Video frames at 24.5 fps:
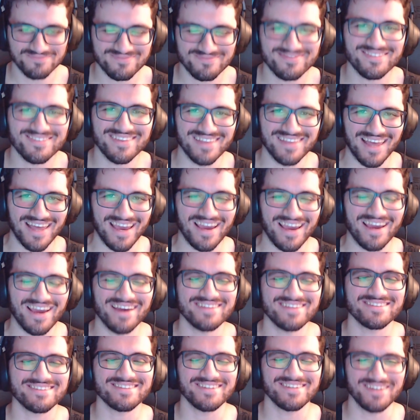
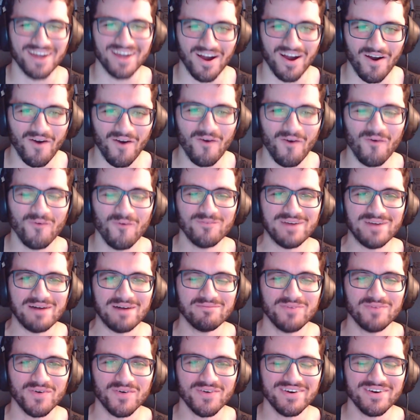Let's go, my
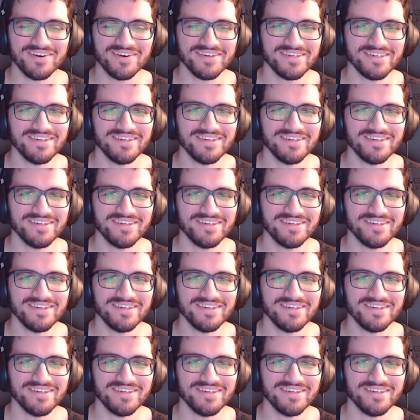boy.